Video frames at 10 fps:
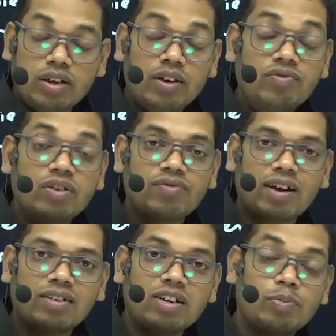If the
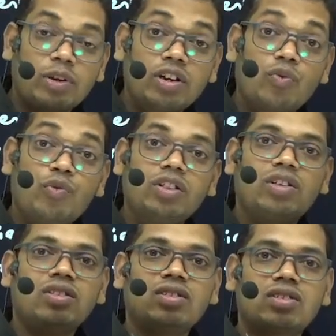factor is present
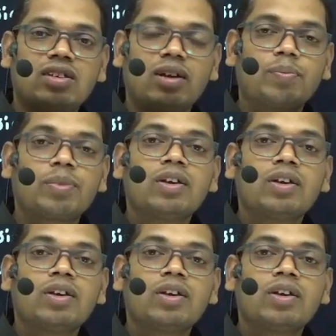within the cell,